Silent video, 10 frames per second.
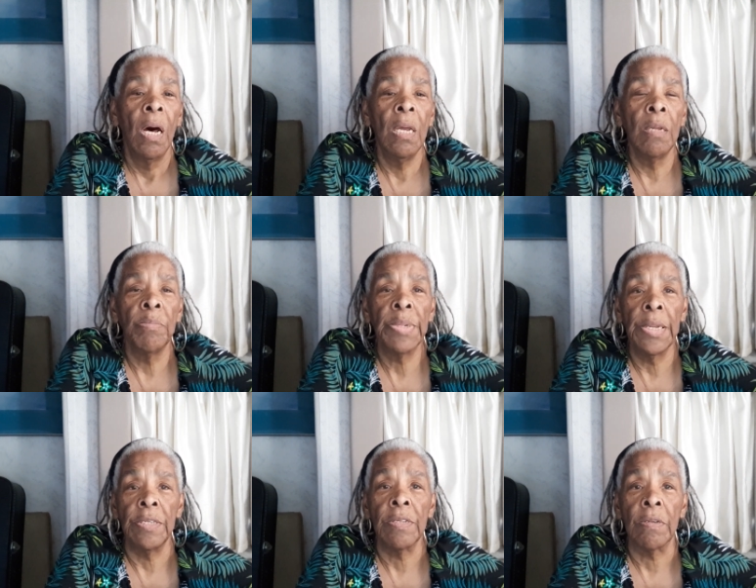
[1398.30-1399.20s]
in
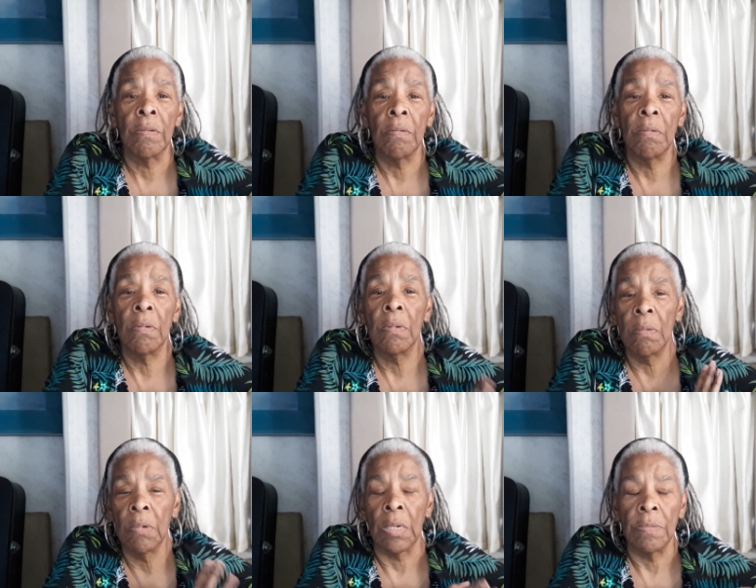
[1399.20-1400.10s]
place of,
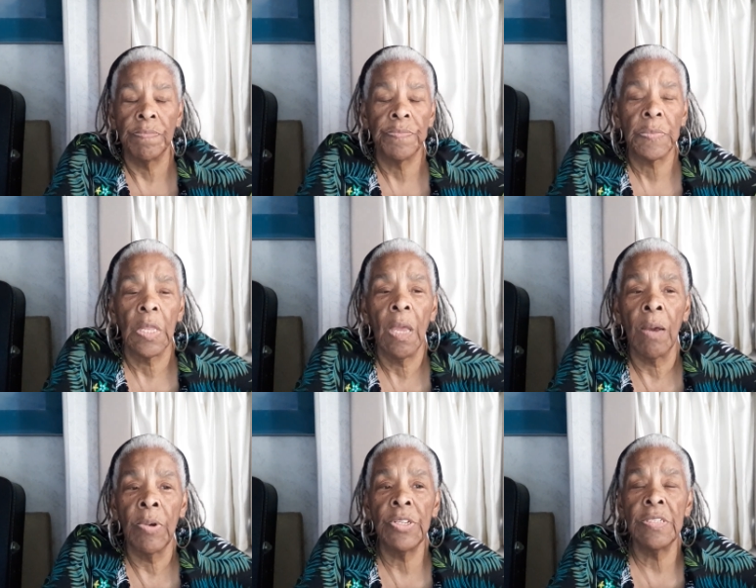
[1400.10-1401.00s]
well, I
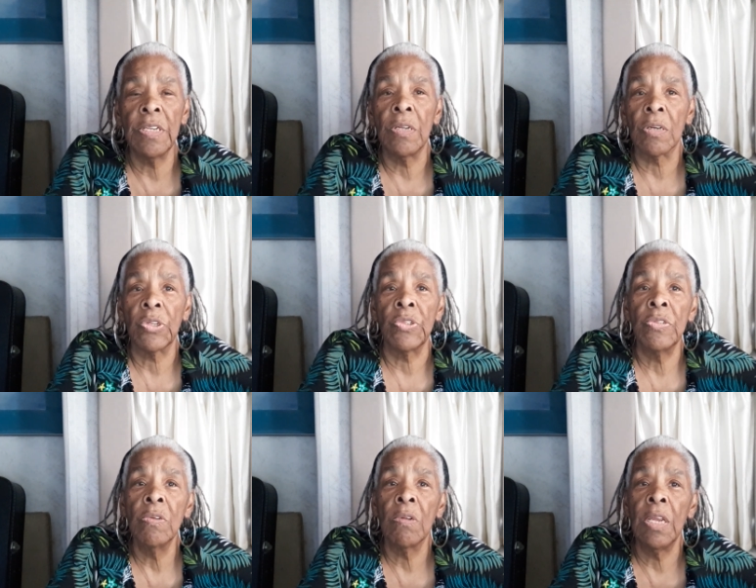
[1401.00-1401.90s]
went to see Dr.
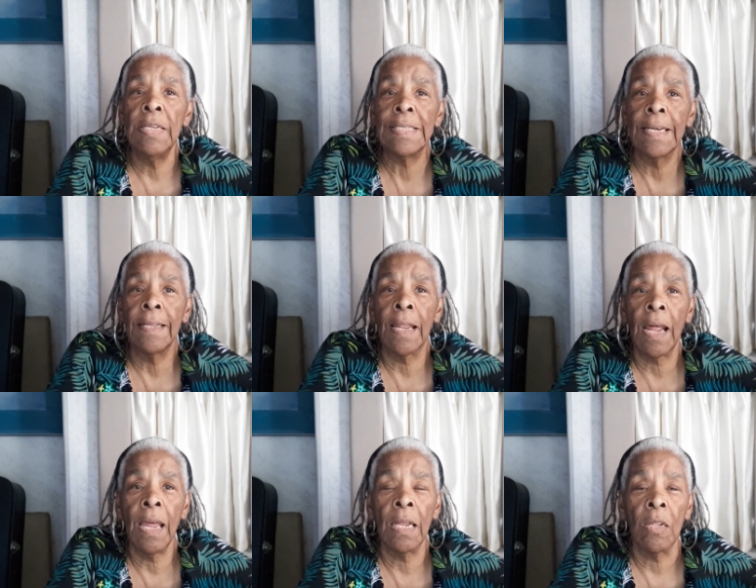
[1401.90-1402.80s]
Sung, he said that
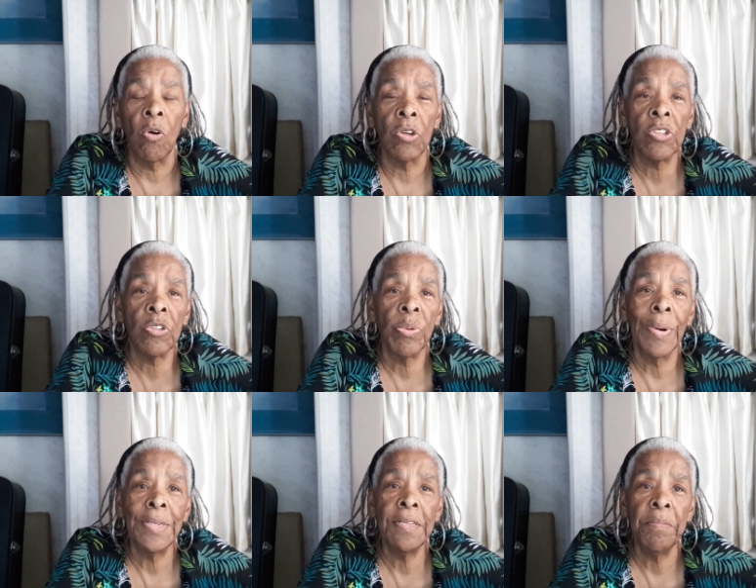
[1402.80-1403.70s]
I had lost
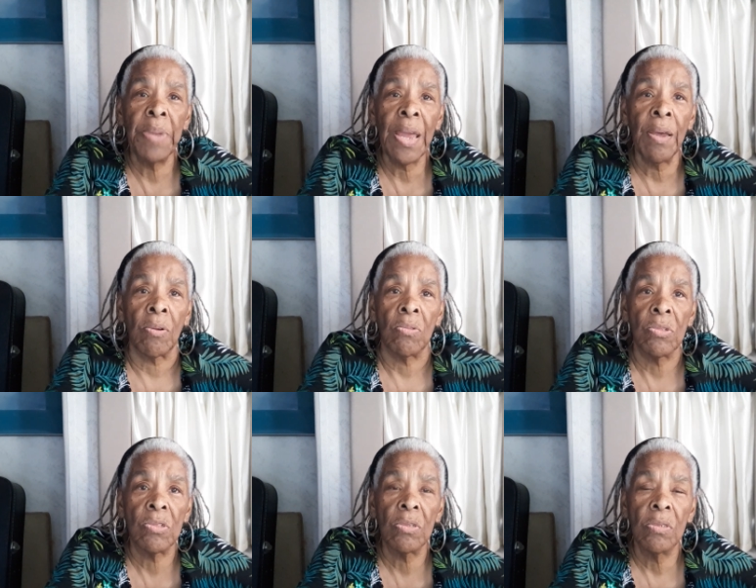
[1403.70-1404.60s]
20 pounds.